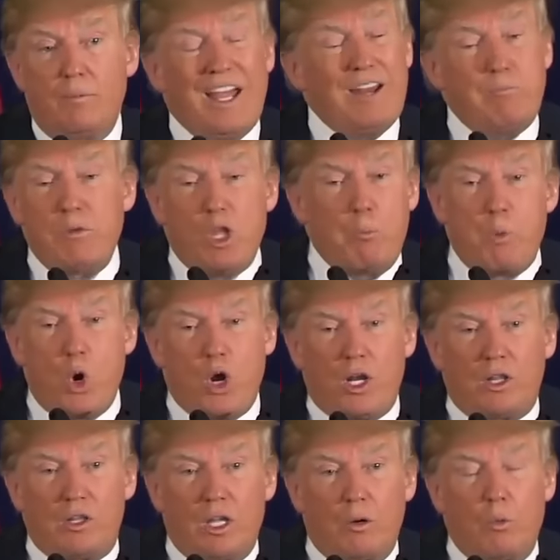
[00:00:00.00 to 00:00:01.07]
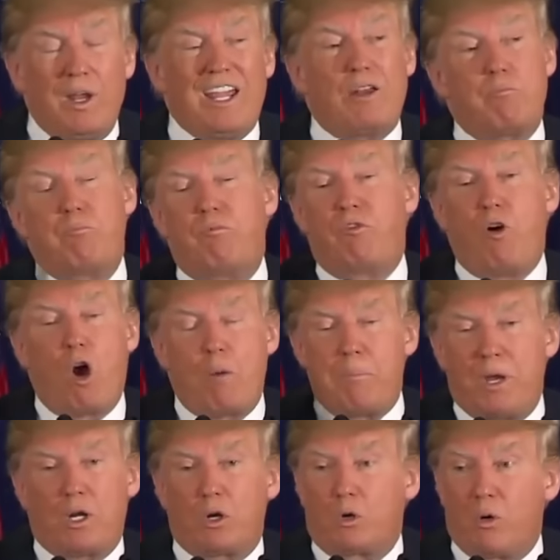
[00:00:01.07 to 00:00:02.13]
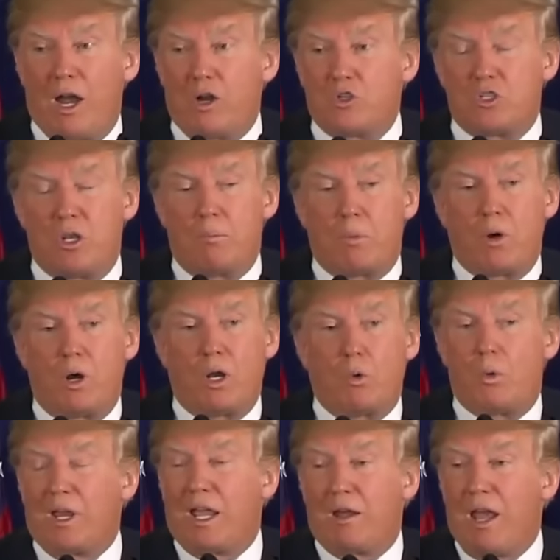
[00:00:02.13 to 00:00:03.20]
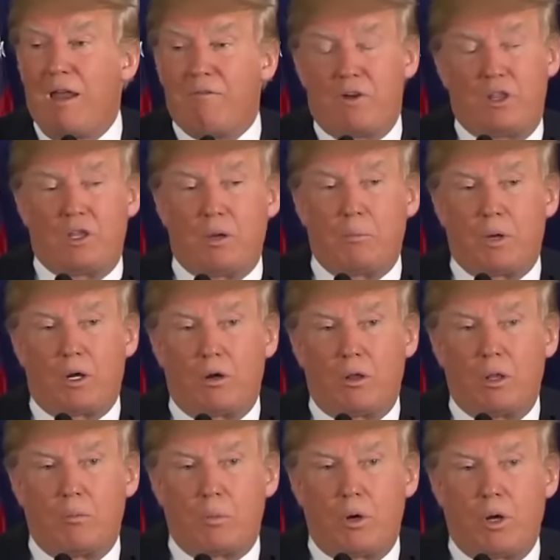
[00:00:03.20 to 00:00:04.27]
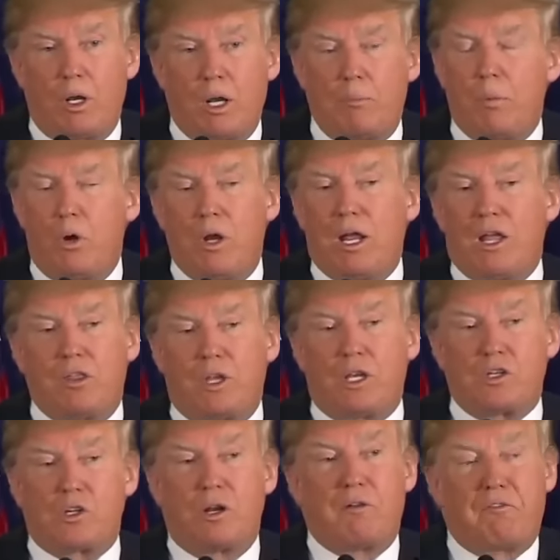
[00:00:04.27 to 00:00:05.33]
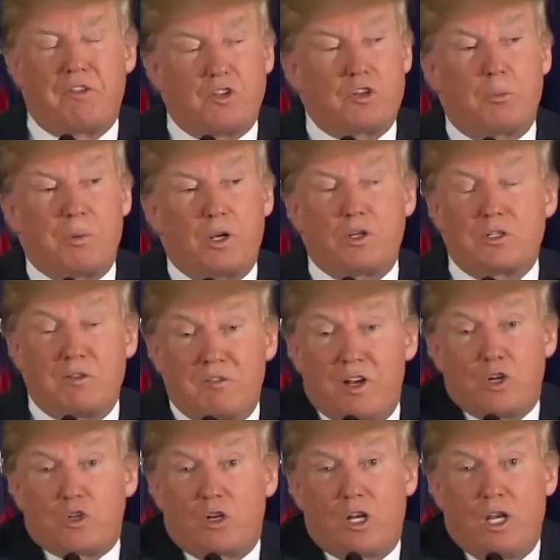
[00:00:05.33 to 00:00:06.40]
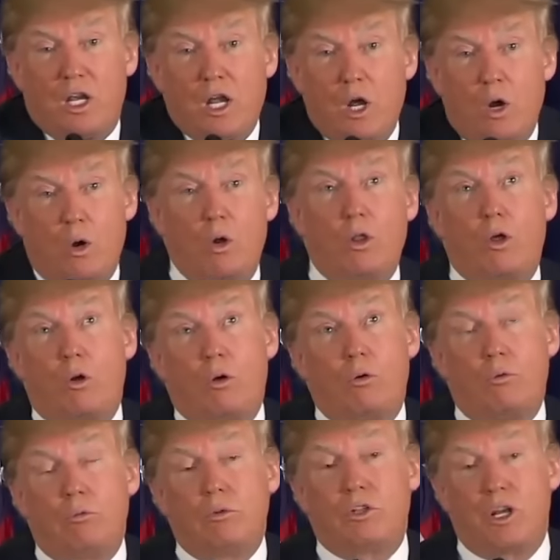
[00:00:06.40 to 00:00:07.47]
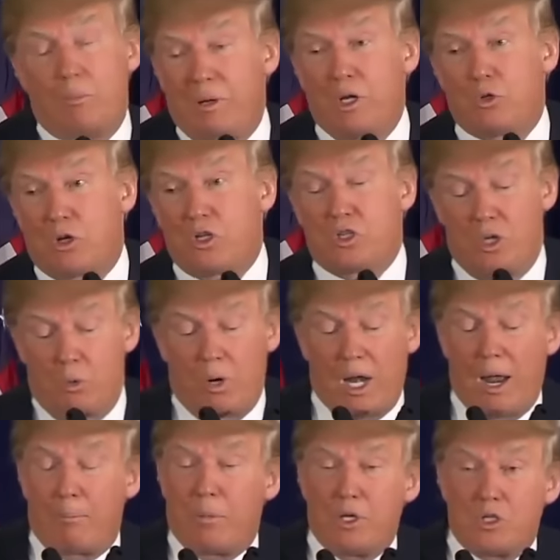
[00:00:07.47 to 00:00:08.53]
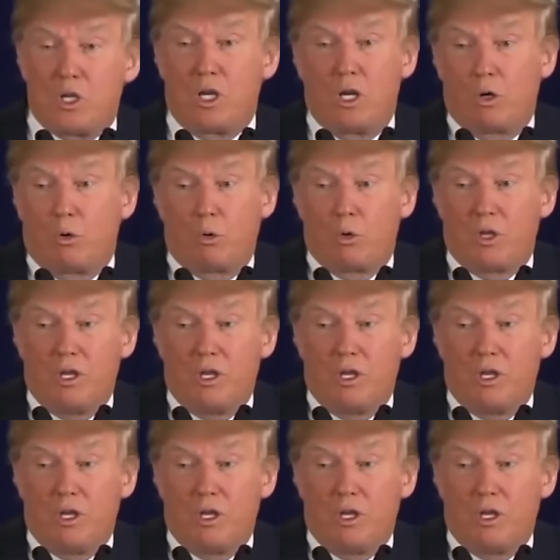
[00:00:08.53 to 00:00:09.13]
Not the Bernie thing. We get far bigger crowds than Bernie. We get everything bigger than Bernie. And Bernie, I think, is going to fizzle because eventually, although it's going to be interesting to see what happens to Hillary